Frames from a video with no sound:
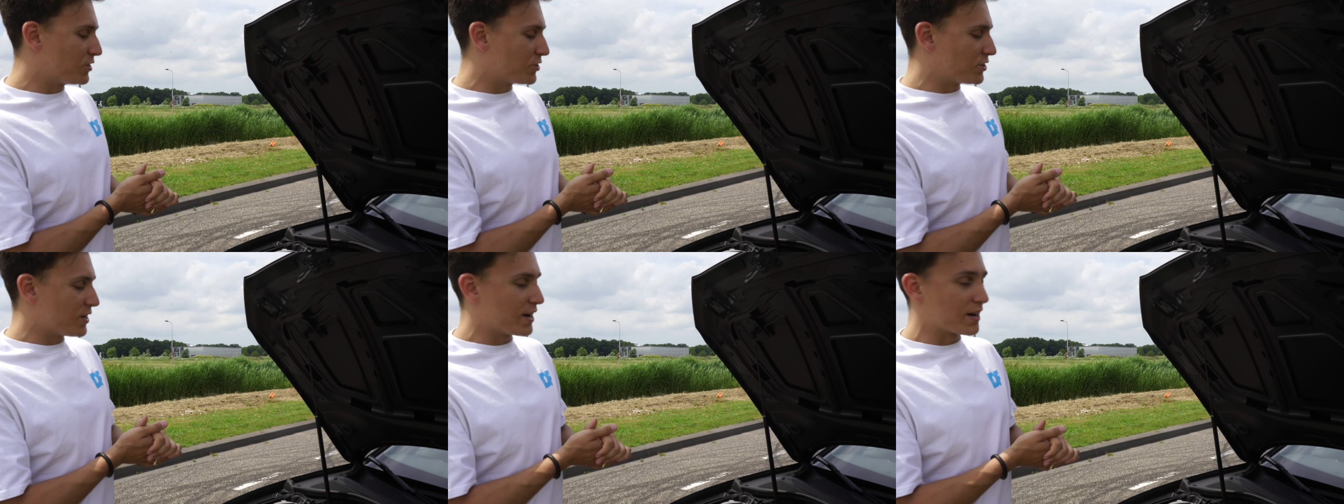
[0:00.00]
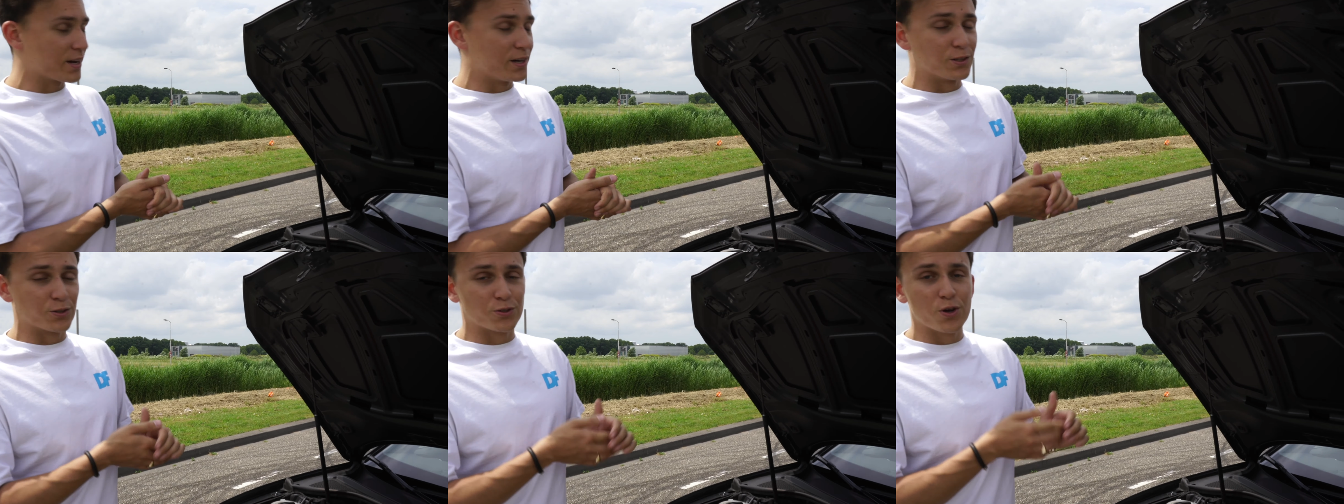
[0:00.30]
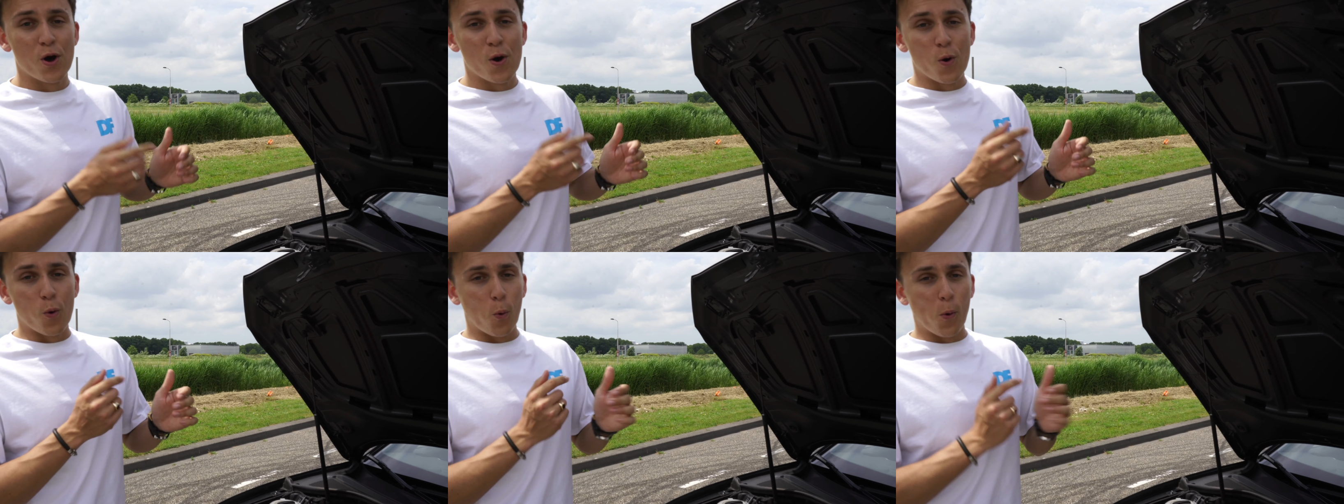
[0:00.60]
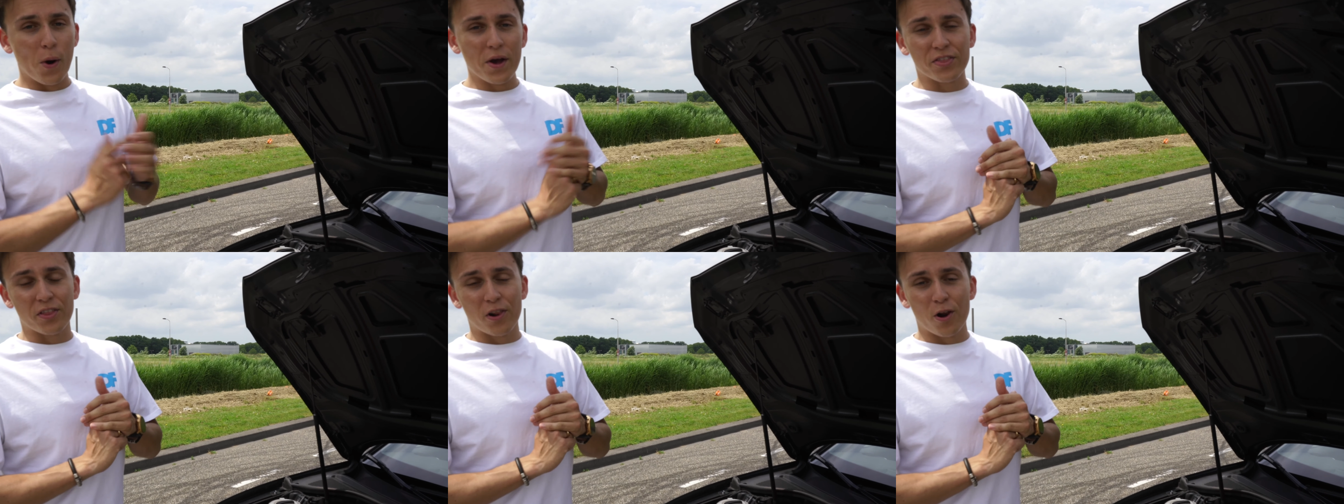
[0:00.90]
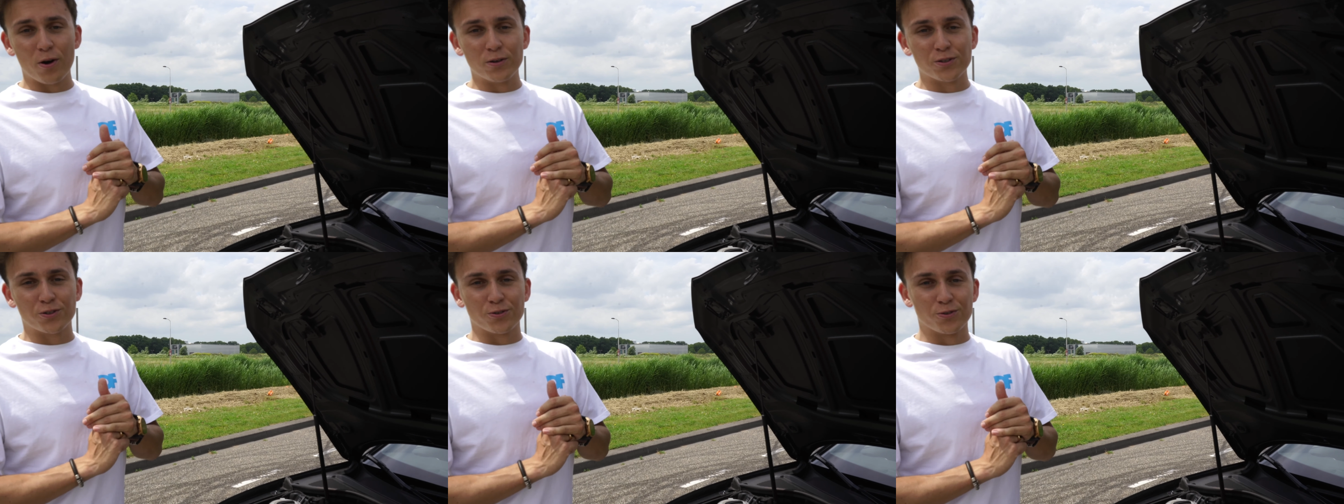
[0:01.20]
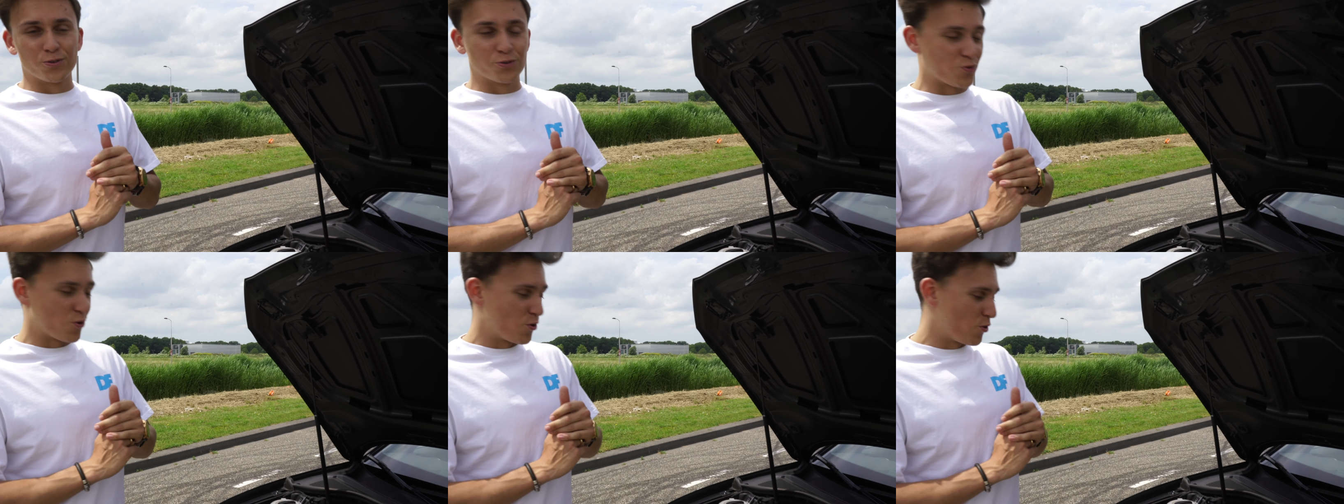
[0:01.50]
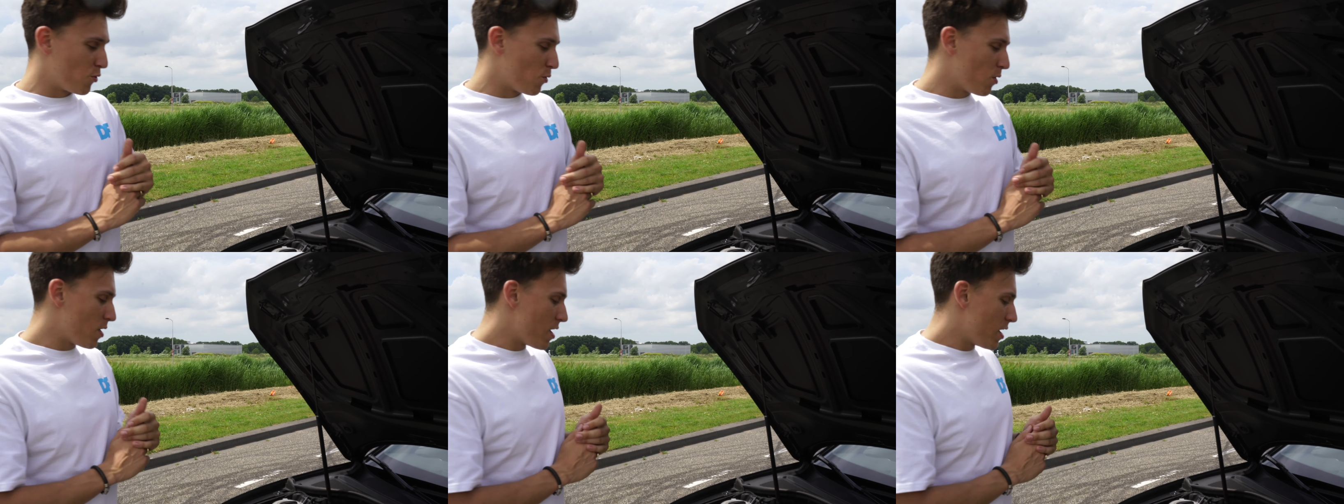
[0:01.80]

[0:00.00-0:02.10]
seconds with launch control.